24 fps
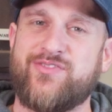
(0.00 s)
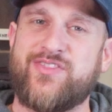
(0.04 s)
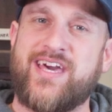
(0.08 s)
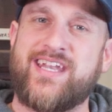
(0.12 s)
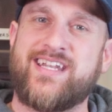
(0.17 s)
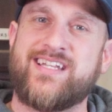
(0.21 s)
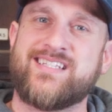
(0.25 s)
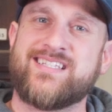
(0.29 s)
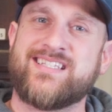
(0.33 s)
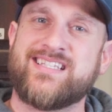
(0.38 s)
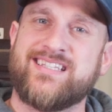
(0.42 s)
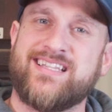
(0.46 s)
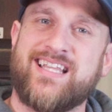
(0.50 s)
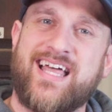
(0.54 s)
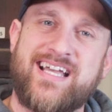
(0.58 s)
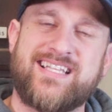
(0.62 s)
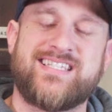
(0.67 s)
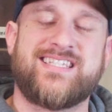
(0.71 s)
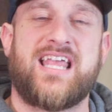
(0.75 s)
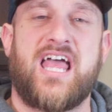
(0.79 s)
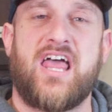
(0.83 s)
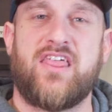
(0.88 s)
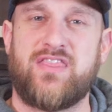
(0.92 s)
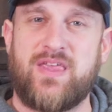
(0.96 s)
That is
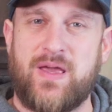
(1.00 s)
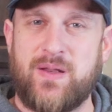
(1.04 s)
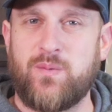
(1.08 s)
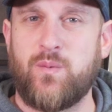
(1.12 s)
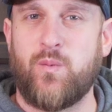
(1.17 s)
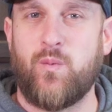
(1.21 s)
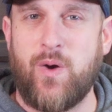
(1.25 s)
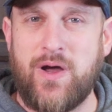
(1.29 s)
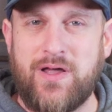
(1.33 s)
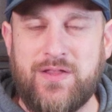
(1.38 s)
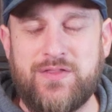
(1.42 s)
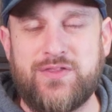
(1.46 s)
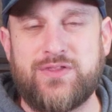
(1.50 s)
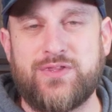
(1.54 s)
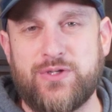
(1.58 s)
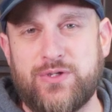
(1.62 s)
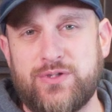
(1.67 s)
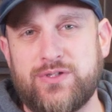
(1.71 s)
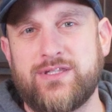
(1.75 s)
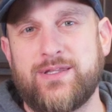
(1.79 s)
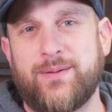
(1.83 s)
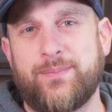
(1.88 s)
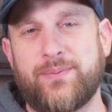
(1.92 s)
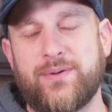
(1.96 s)
less than
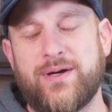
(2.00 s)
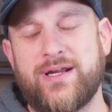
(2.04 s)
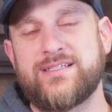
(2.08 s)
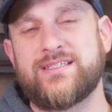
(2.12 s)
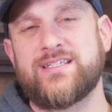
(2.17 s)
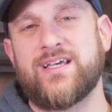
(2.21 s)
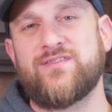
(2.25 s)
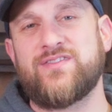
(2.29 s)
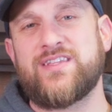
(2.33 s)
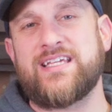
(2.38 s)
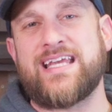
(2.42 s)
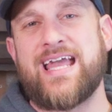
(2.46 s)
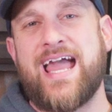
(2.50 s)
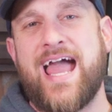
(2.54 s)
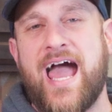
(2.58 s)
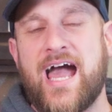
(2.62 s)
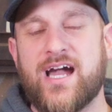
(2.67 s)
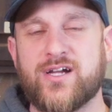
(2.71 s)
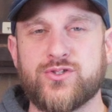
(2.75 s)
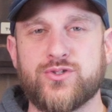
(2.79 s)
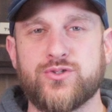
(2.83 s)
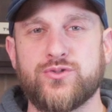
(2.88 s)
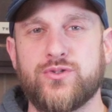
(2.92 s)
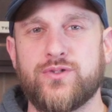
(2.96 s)
1/3 the price of the
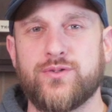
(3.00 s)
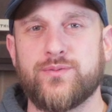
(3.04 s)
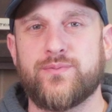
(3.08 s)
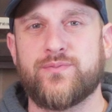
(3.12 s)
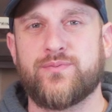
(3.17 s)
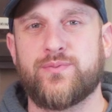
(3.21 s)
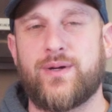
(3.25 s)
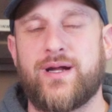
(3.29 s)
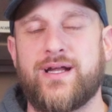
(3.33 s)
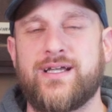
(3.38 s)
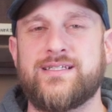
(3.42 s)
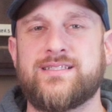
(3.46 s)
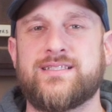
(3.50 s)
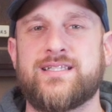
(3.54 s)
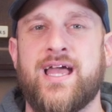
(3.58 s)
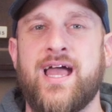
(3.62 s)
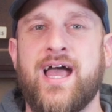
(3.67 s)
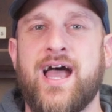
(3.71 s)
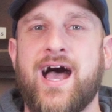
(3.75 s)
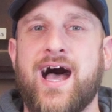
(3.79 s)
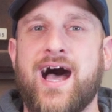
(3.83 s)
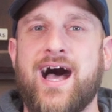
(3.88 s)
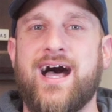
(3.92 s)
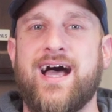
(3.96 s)
actual price.
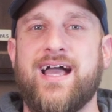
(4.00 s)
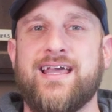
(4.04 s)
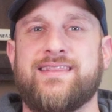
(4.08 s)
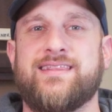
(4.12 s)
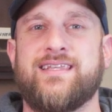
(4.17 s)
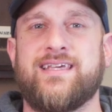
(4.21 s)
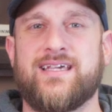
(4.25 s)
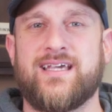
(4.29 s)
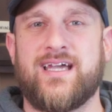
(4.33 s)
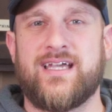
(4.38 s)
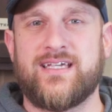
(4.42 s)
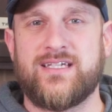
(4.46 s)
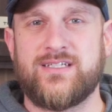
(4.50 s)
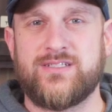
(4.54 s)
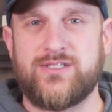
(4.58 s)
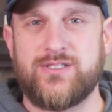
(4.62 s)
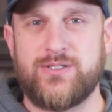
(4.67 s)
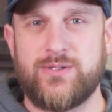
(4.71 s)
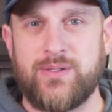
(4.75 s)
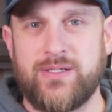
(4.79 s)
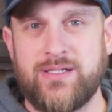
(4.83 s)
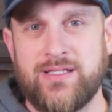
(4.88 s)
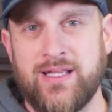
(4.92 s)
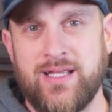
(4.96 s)
I think I can
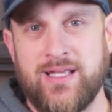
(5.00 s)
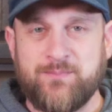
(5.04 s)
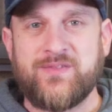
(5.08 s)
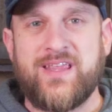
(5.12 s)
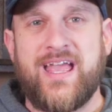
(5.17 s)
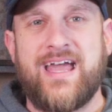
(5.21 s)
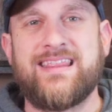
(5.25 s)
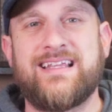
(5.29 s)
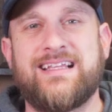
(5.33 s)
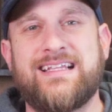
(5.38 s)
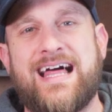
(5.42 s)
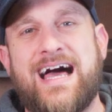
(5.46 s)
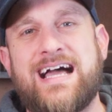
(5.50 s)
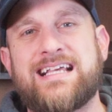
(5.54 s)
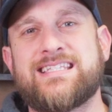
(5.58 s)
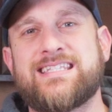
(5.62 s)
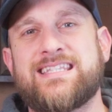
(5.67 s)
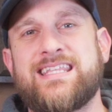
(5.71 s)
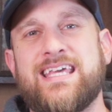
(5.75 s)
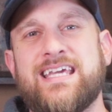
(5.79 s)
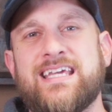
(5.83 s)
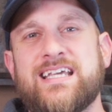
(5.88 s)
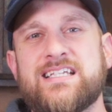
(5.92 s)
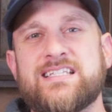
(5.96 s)
do it. And the last
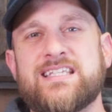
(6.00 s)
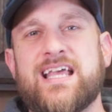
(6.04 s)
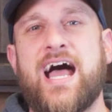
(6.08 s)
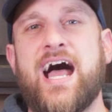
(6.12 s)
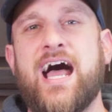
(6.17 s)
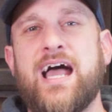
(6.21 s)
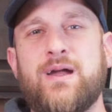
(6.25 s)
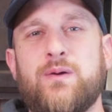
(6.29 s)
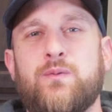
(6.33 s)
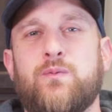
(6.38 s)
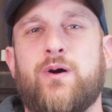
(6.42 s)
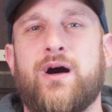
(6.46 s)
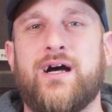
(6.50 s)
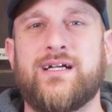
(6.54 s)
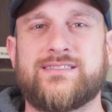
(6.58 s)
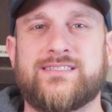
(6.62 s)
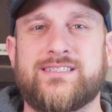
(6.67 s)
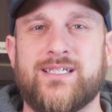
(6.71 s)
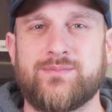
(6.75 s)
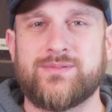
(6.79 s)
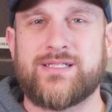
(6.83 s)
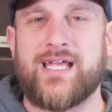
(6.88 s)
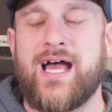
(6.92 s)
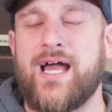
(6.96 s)
thing is I want
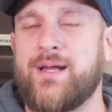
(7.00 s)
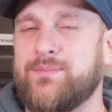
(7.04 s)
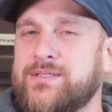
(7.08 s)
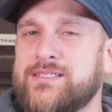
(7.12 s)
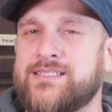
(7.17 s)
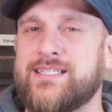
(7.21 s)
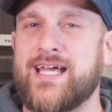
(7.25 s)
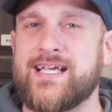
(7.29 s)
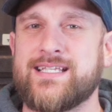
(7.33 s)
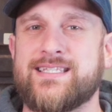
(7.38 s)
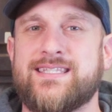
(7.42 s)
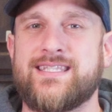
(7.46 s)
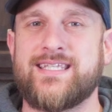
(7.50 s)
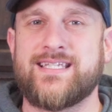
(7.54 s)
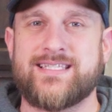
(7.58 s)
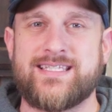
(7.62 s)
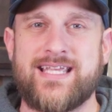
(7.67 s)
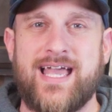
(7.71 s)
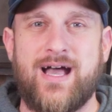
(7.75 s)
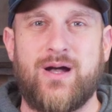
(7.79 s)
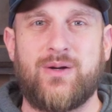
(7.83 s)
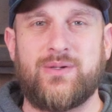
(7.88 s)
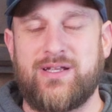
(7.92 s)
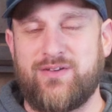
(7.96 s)
some time to test this
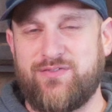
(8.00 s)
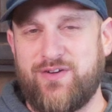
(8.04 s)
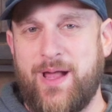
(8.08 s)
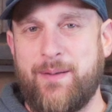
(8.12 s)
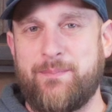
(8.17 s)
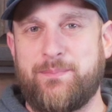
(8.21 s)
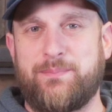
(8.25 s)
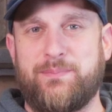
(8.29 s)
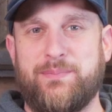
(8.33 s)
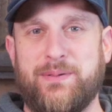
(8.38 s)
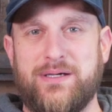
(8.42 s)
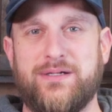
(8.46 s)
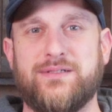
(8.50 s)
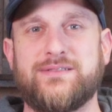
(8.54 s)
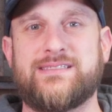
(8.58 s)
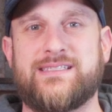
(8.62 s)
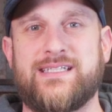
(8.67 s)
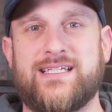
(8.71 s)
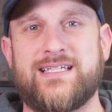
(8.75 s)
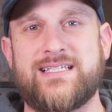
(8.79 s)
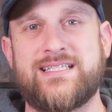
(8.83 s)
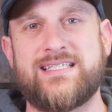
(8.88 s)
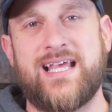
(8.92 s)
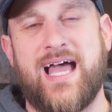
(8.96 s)
out. If I build
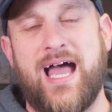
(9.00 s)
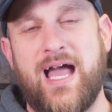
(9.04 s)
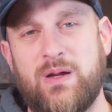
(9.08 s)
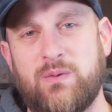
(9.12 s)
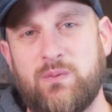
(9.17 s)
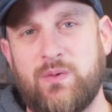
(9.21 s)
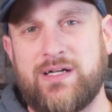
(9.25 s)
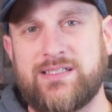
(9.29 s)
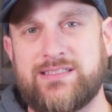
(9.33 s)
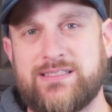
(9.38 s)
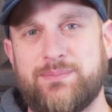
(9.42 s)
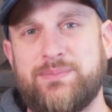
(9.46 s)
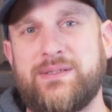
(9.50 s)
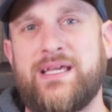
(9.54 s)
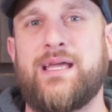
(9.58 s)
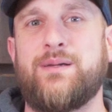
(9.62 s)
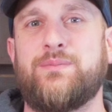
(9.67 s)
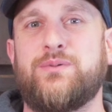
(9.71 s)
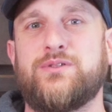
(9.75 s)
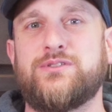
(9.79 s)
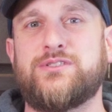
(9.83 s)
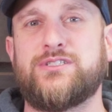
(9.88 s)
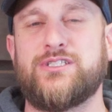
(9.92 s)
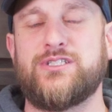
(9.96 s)
this, I want to be
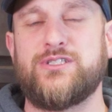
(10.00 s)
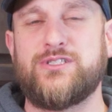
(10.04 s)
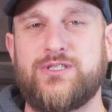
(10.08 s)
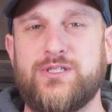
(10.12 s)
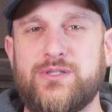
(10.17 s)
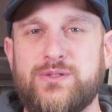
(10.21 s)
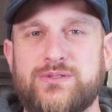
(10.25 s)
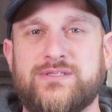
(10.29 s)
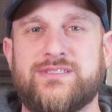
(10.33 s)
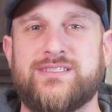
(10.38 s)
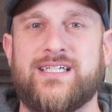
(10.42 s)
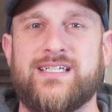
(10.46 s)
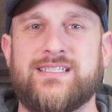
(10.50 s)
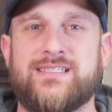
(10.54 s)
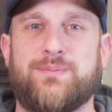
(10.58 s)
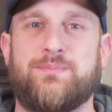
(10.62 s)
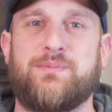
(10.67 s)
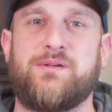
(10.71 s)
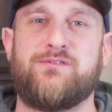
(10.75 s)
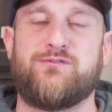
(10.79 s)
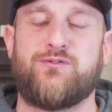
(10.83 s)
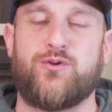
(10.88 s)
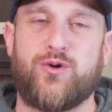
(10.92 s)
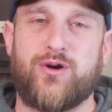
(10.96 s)
able to use it
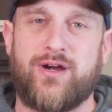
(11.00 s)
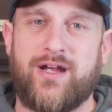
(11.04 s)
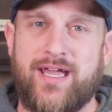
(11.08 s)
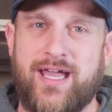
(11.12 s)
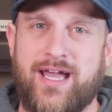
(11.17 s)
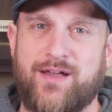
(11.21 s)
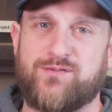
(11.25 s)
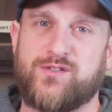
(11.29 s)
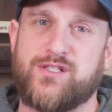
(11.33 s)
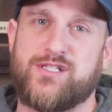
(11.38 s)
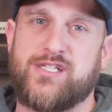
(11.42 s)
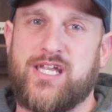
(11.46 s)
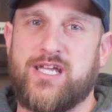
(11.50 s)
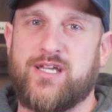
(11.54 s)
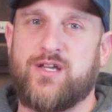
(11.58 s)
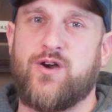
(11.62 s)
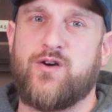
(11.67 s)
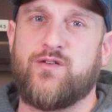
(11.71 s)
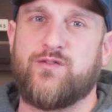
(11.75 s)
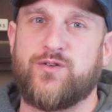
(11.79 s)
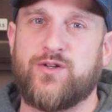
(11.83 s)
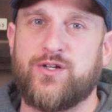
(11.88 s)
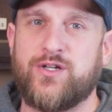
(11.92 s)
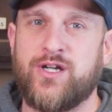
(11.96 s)
before I have to take
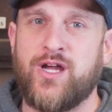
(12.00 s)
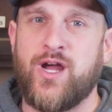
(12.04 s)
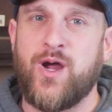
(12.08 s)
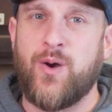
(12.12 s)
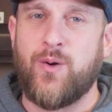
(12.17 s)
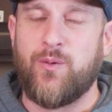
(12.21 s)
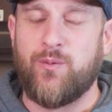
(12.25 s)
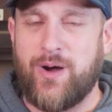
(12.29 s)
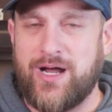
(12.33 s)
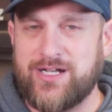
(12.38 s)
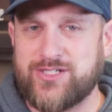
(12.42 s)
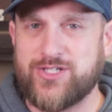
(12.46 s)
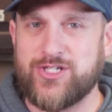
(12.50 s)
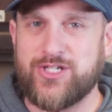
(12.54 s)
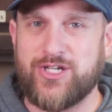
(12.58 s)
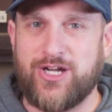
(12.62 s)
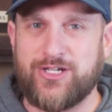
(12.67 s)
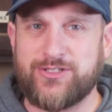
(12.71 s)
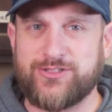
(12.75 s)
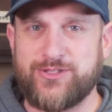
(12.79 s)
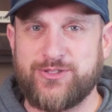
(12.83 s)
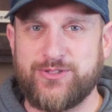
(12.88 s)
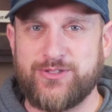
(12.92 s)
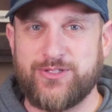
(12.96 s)
over watching our
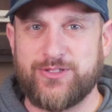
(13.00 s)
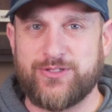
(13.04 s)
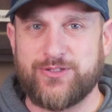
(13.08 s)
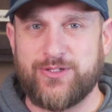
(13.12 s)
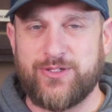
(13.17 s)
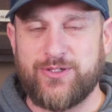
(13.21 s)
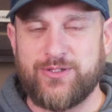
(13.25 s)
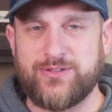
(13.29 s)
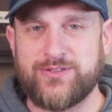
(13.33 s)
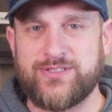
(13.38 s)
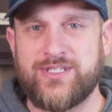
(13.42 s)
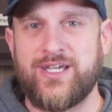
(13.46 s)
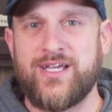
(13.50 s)
2-year-old.